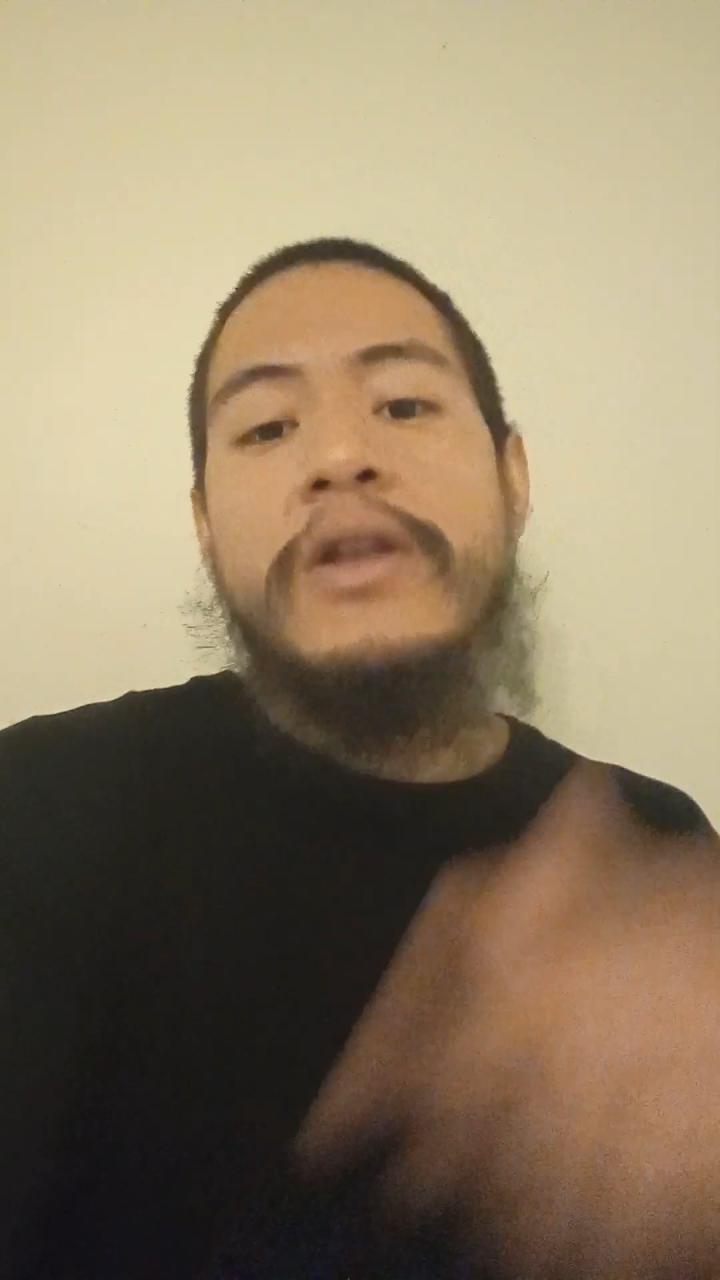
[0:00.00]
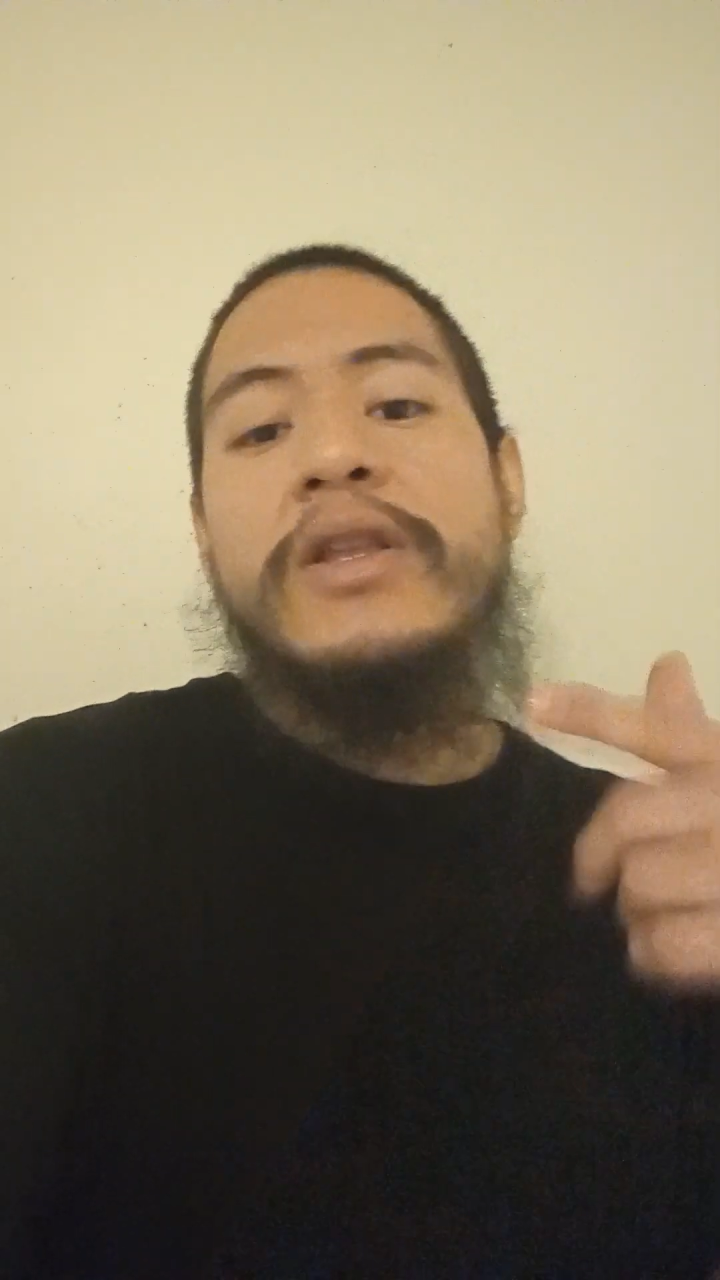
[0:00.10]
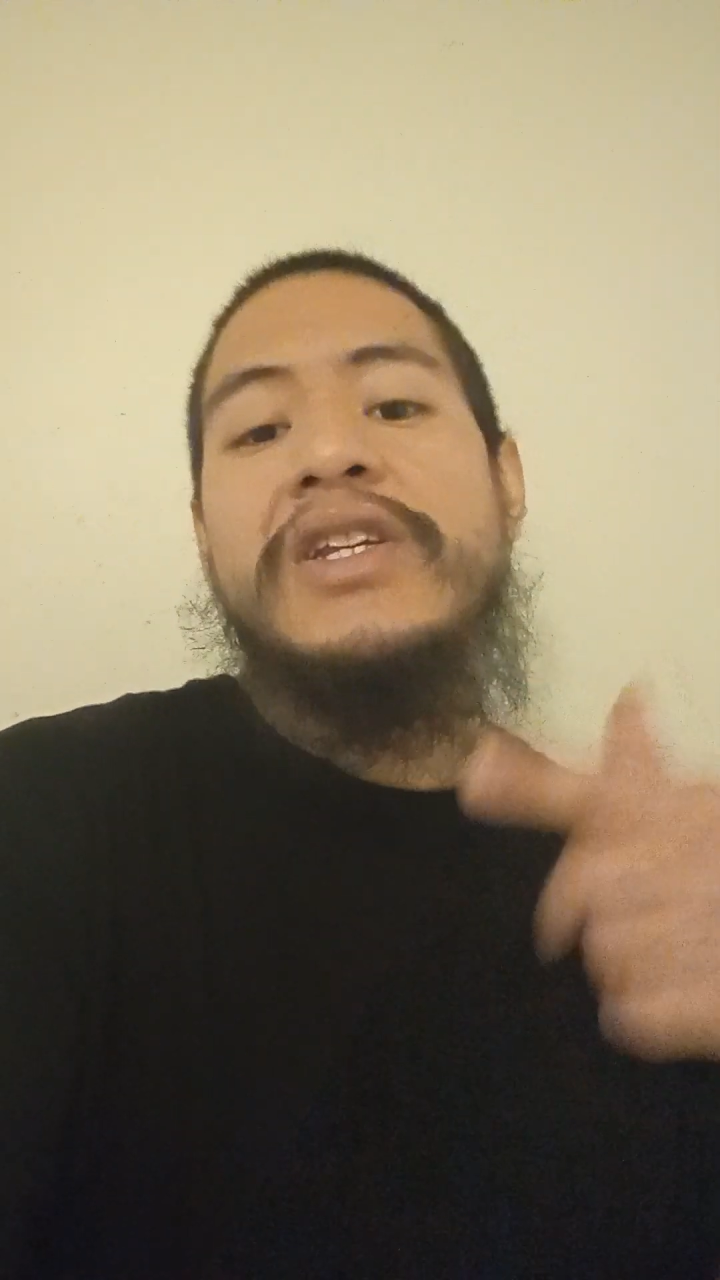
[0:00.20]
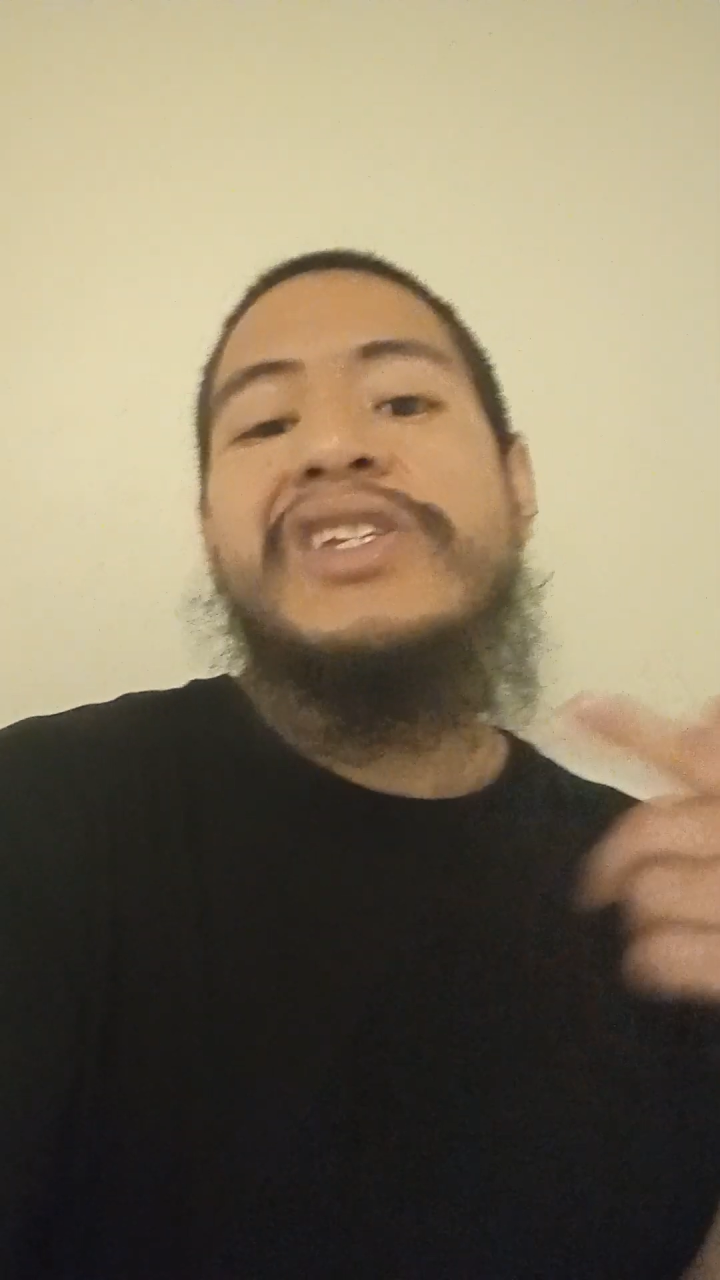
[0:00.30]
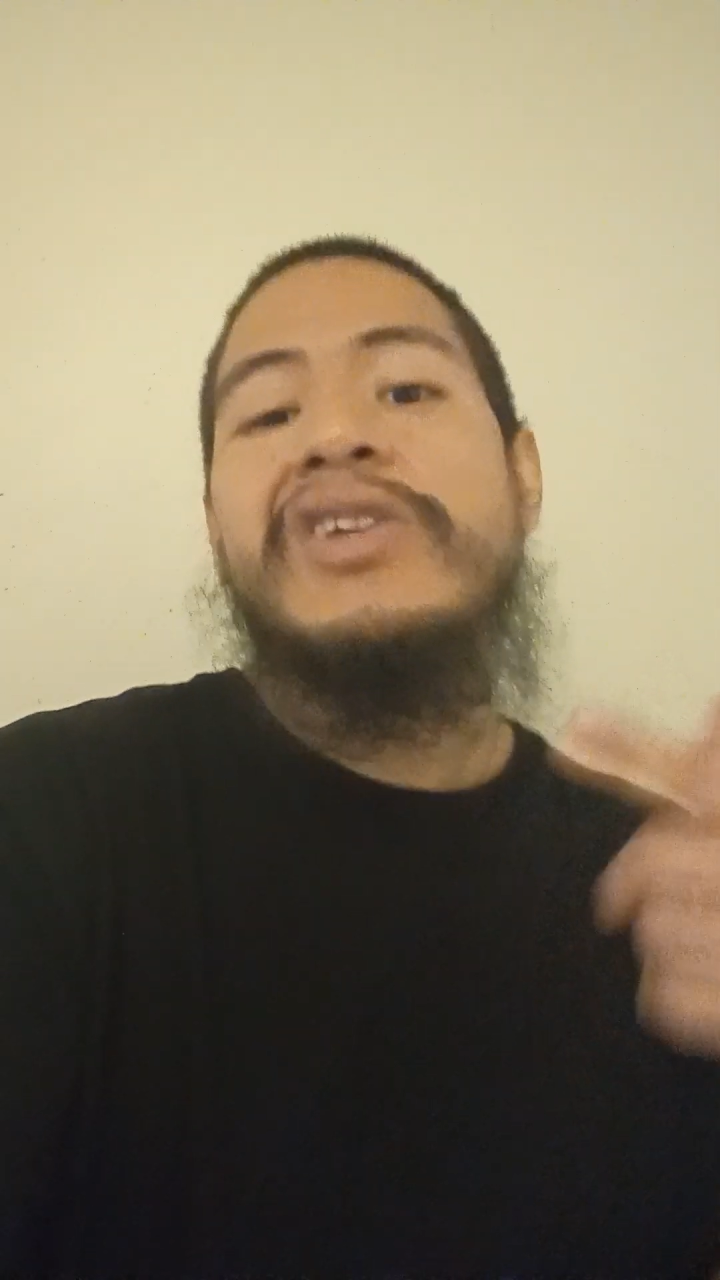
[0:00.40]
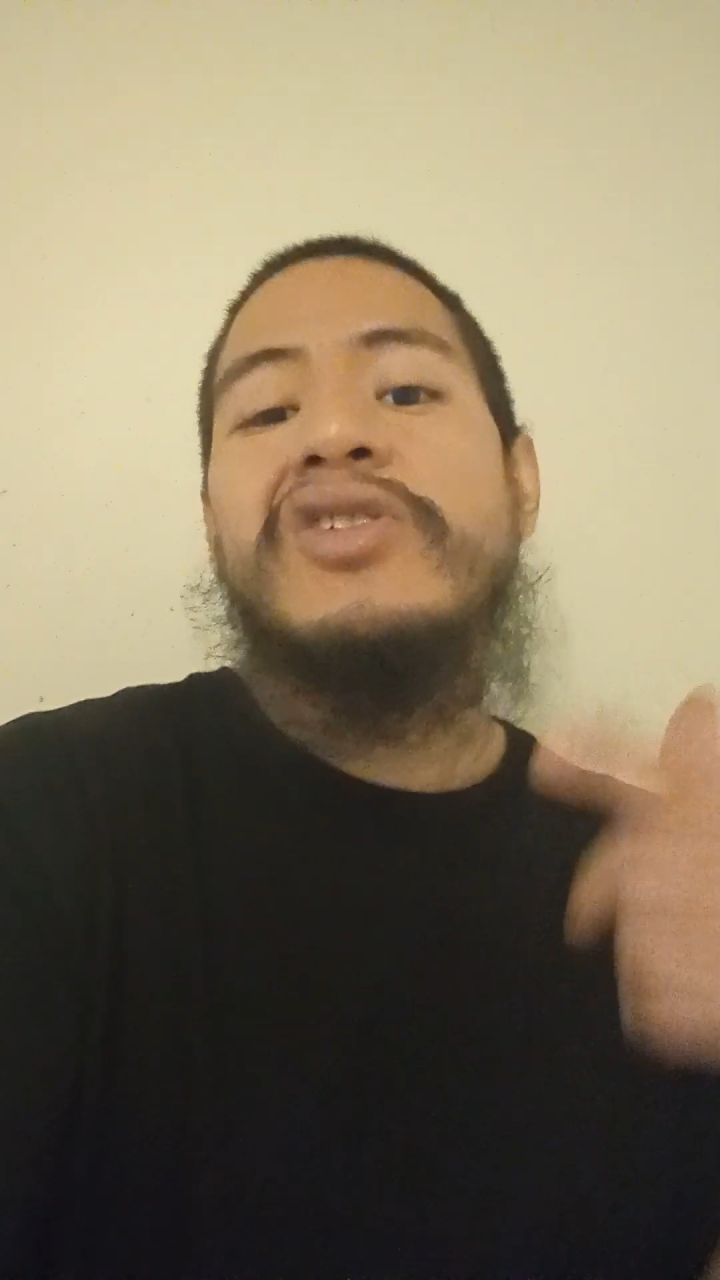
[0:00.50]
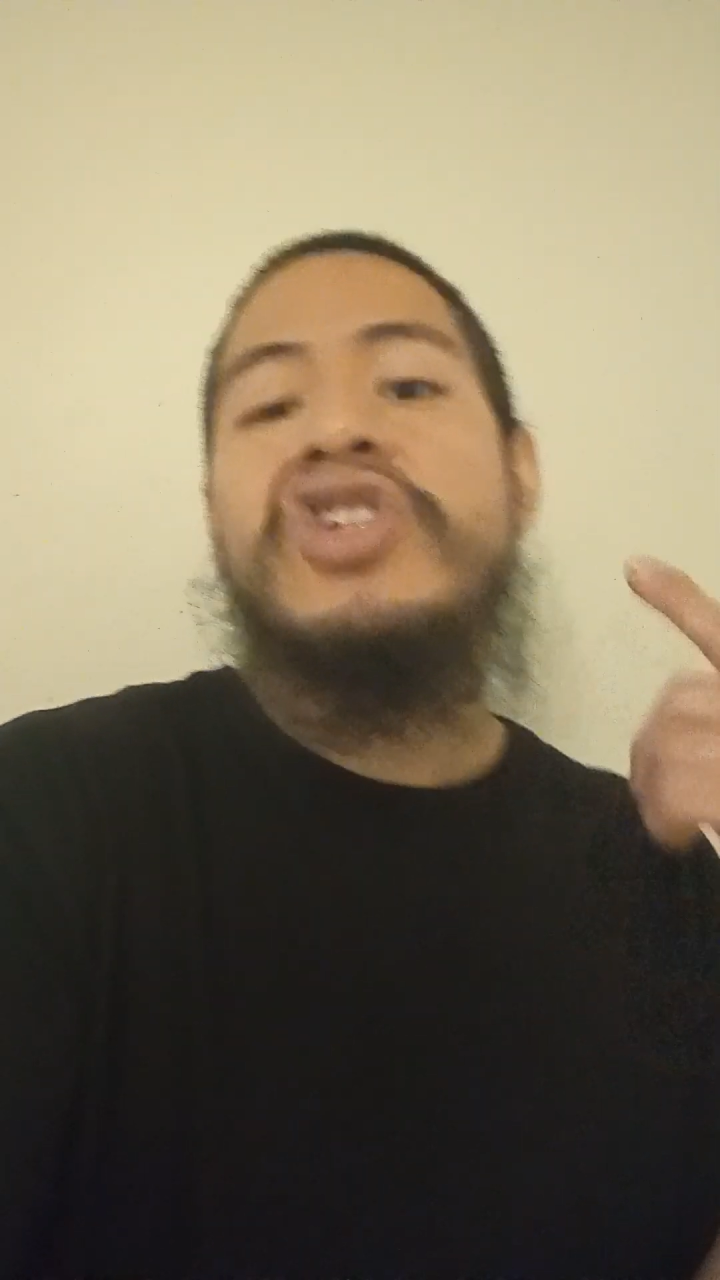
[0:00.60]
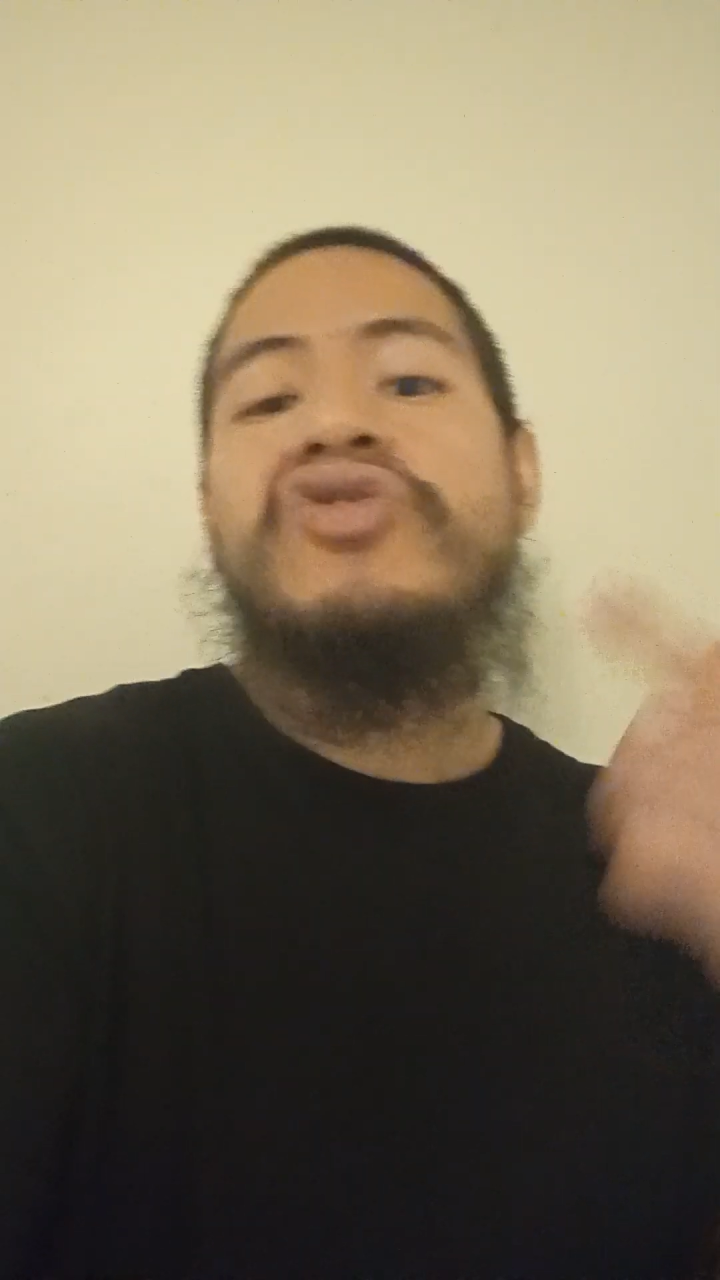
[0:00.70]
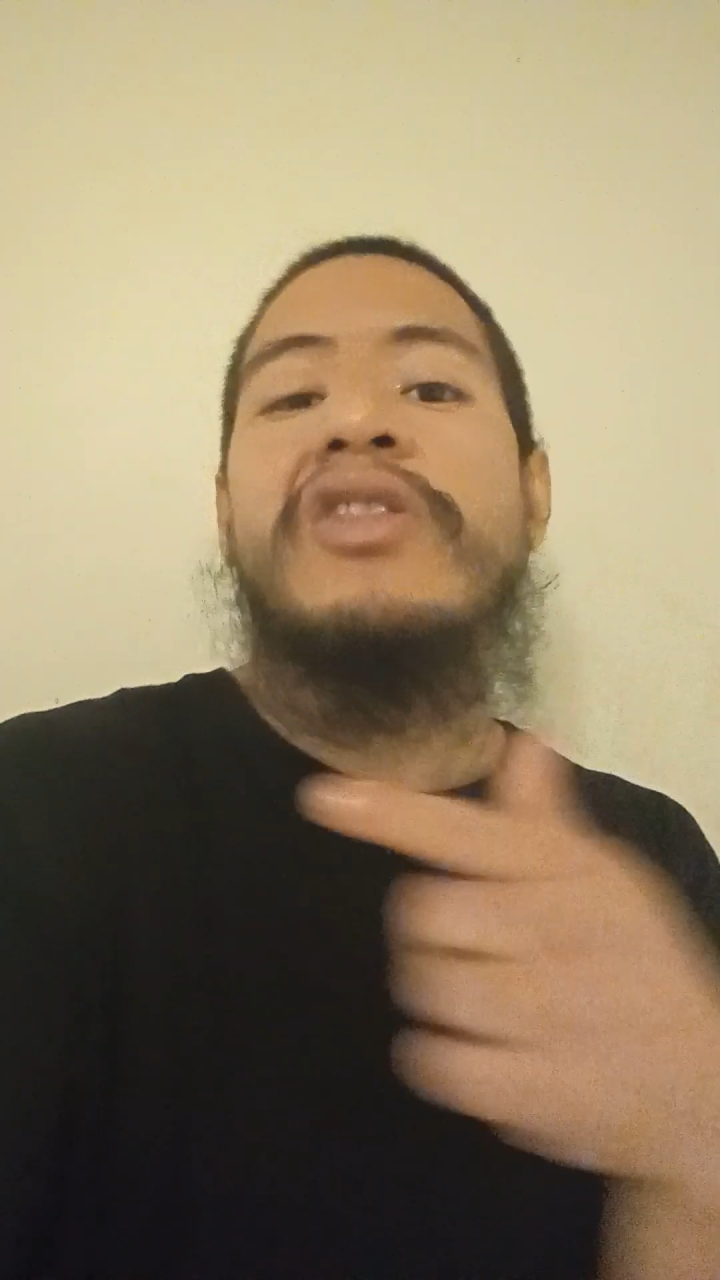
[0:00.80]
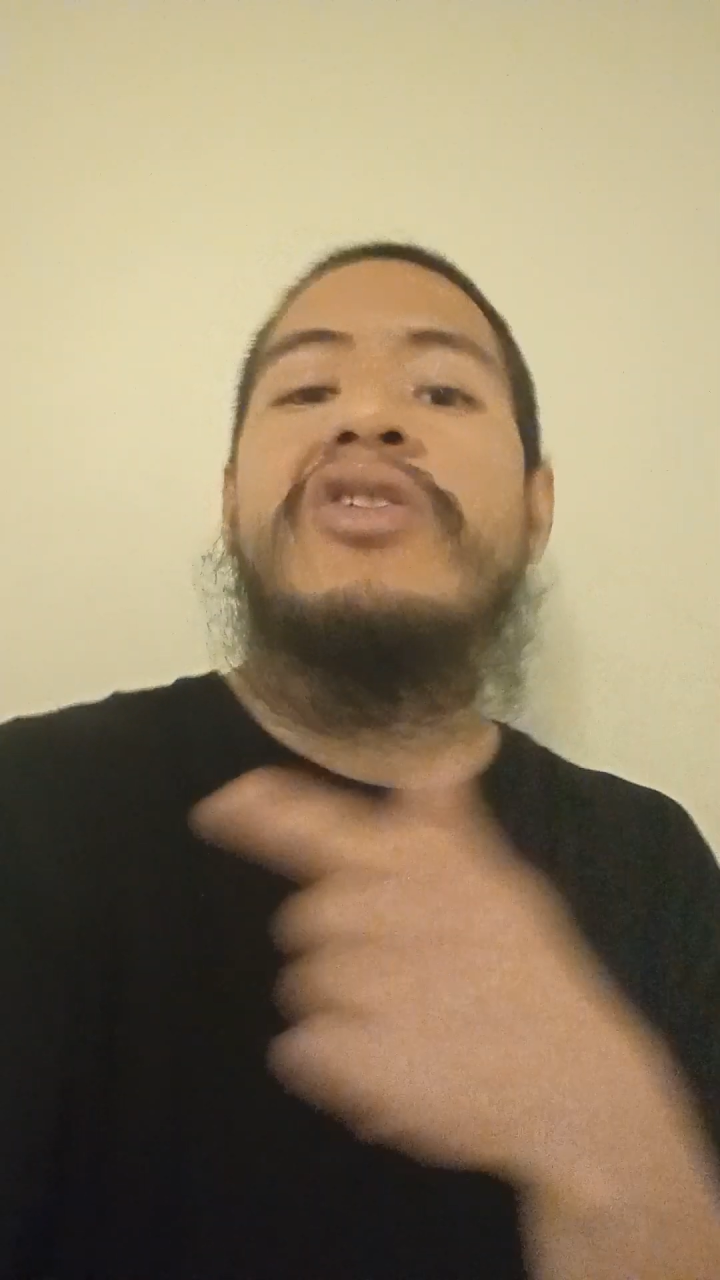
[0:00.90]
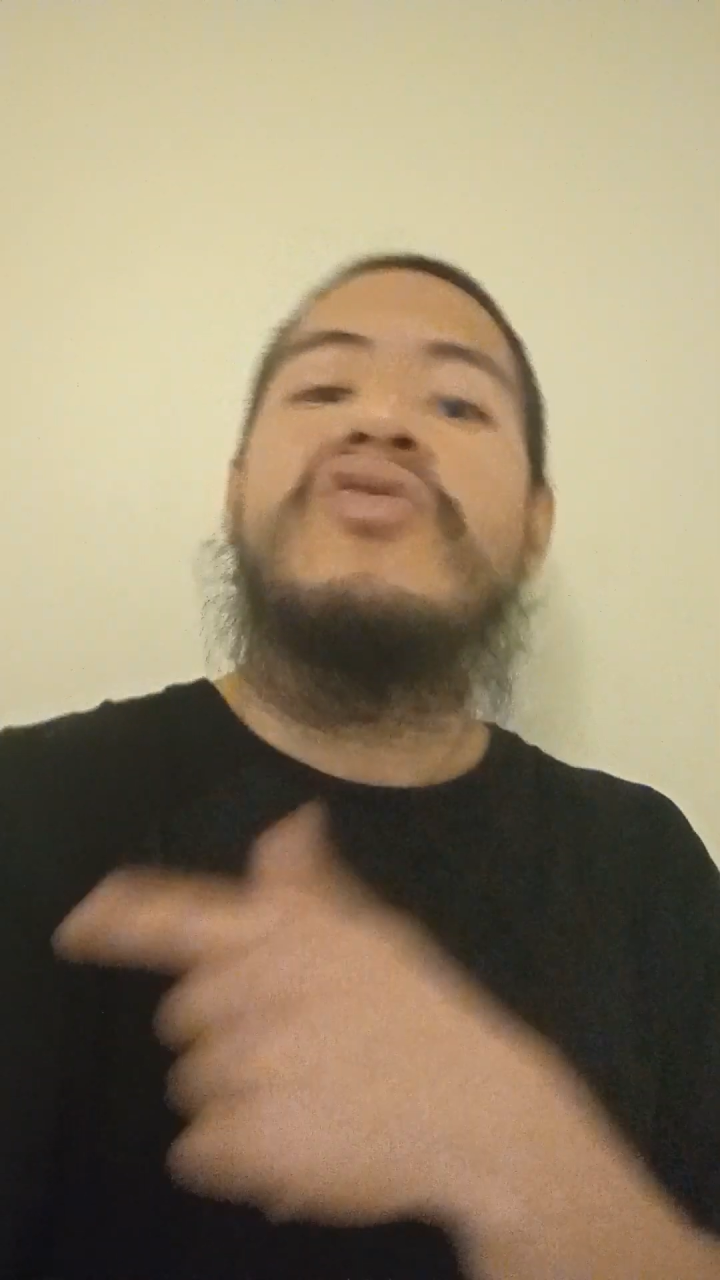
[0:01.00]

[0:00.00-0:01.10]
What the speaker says: That shit gonna strengthen